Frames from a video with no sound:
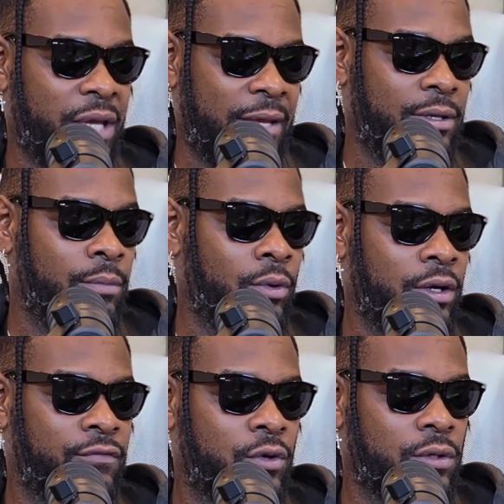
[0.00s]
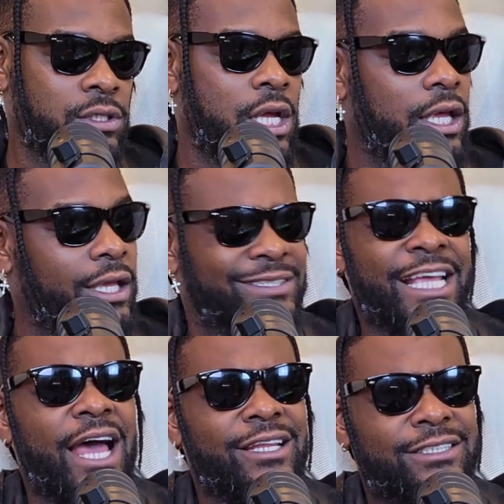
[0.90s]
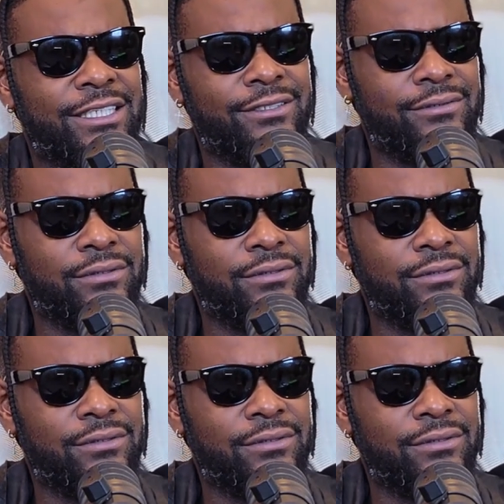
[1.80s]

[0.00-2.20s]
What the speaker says: Baby Boy, of course. He's talented.